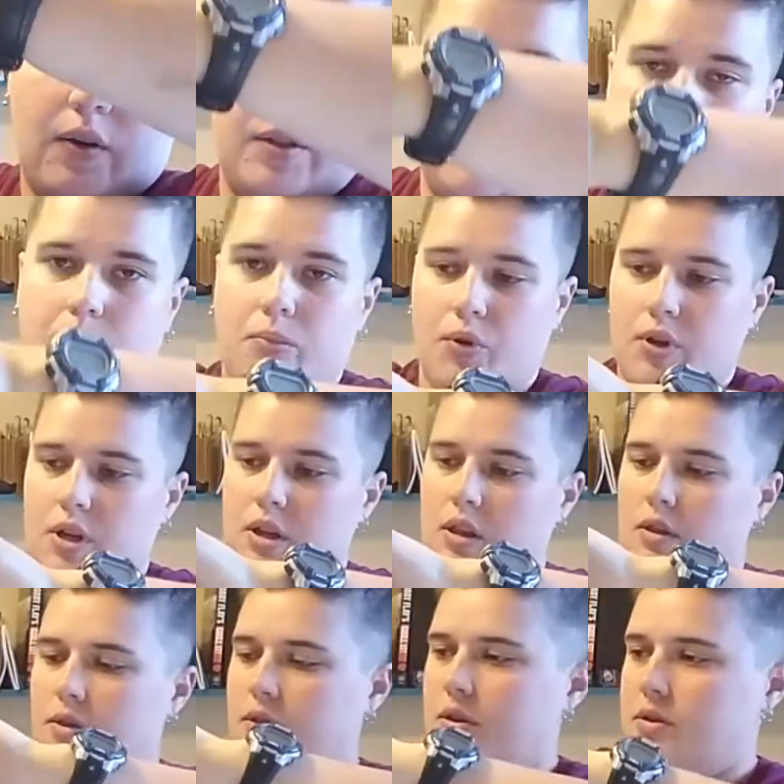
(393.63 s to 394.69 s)
it to
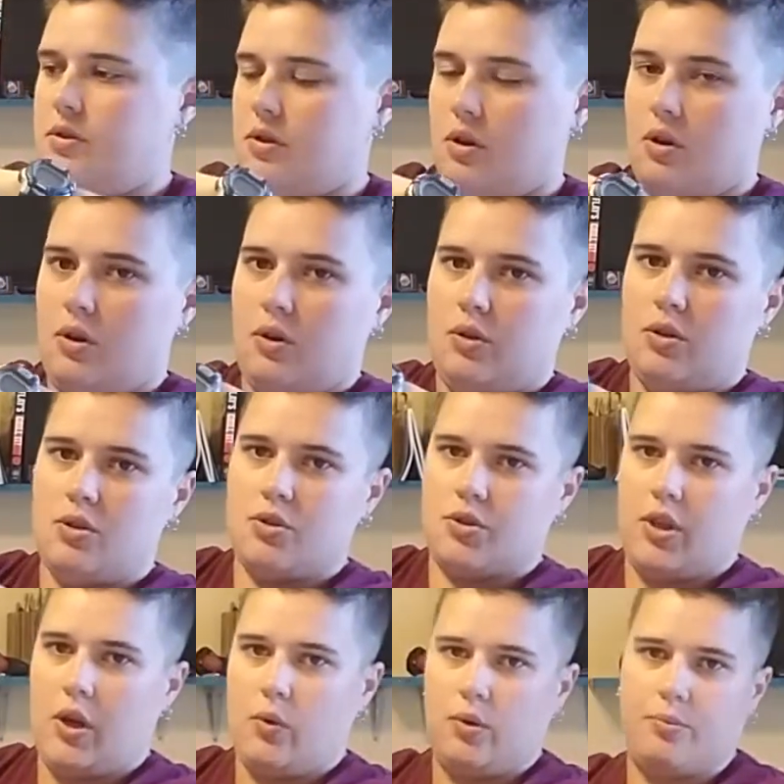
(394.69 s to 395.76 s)
breathe. So
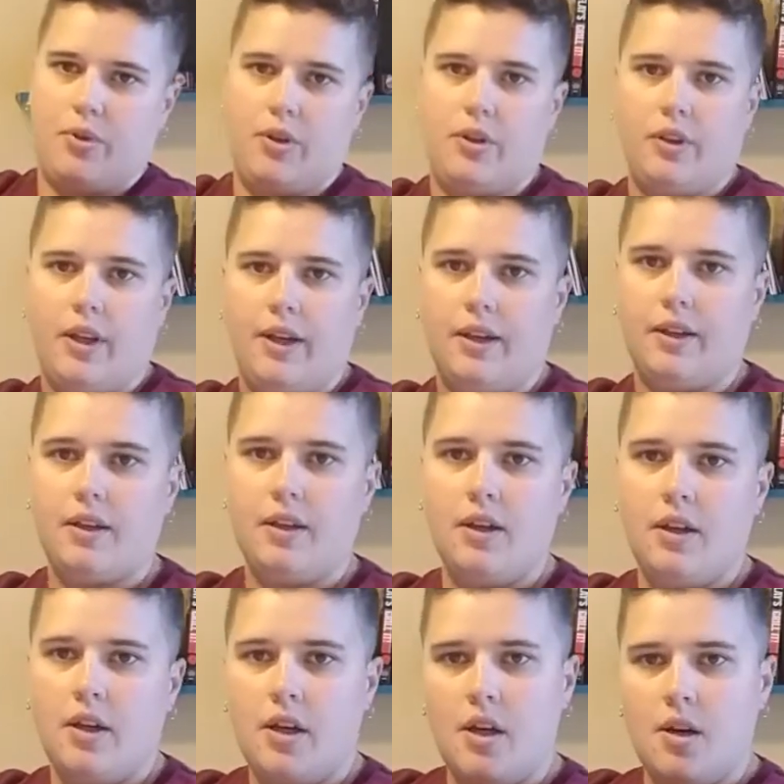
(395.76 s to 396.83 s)
usually I would put like
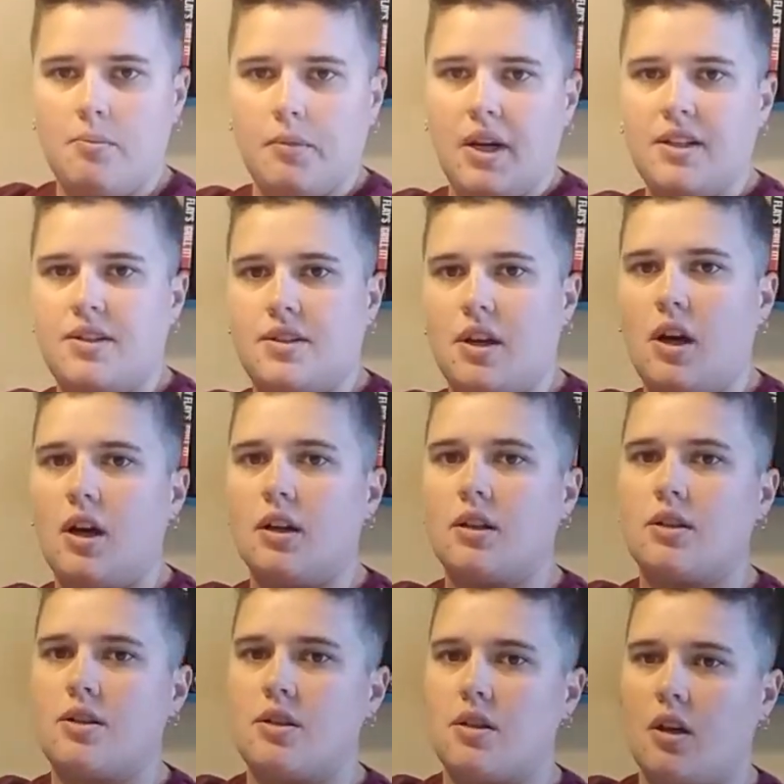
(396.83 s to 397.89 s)
my
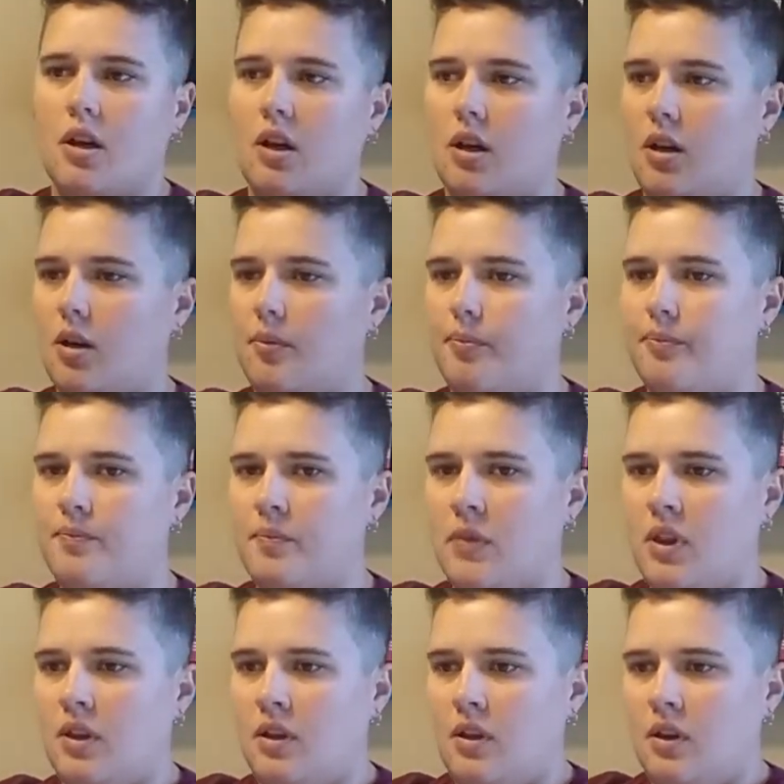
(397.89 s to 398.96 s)
socks
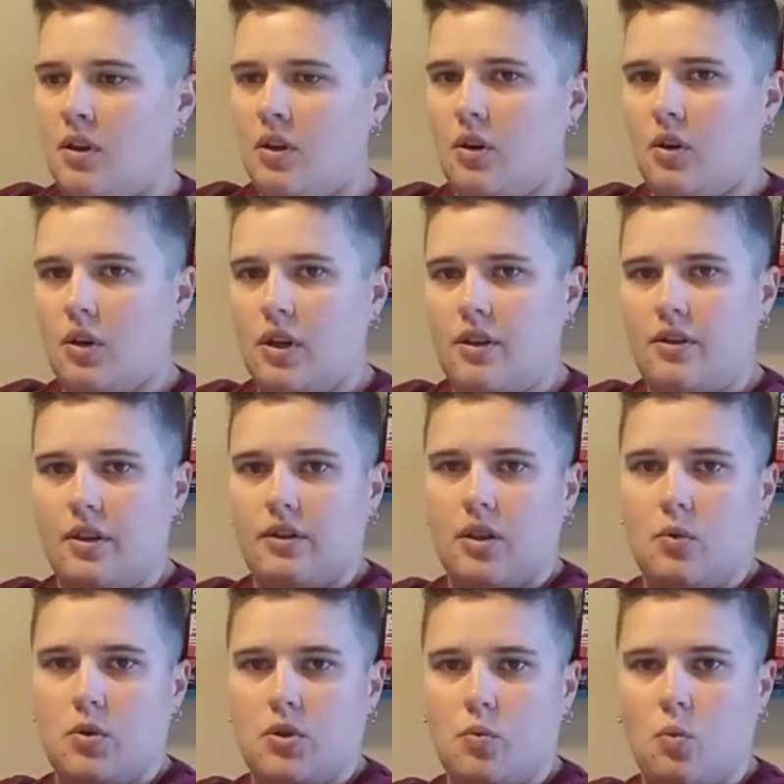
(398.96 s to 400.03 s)
or anything
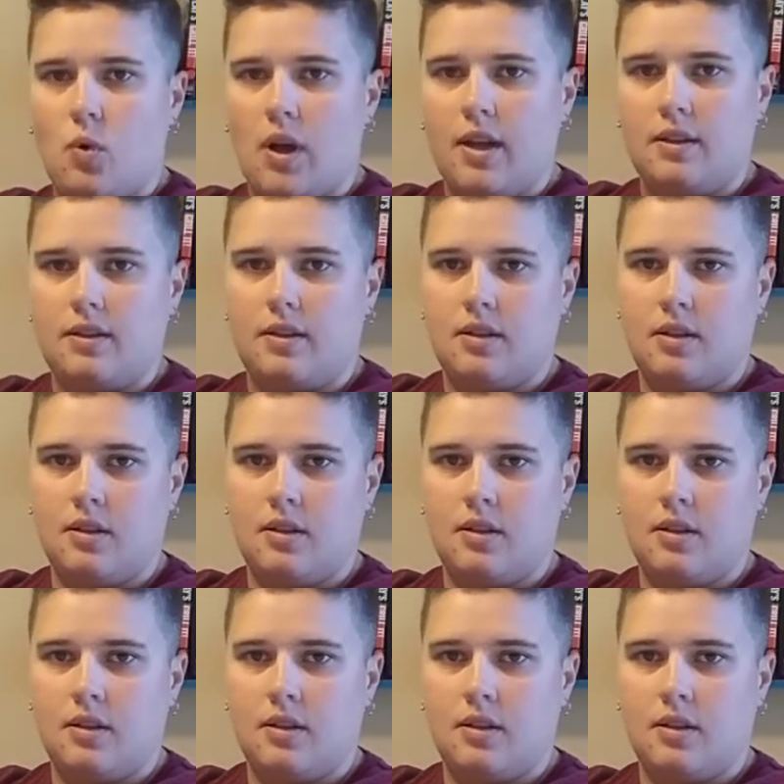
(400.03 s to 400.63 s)
that was wet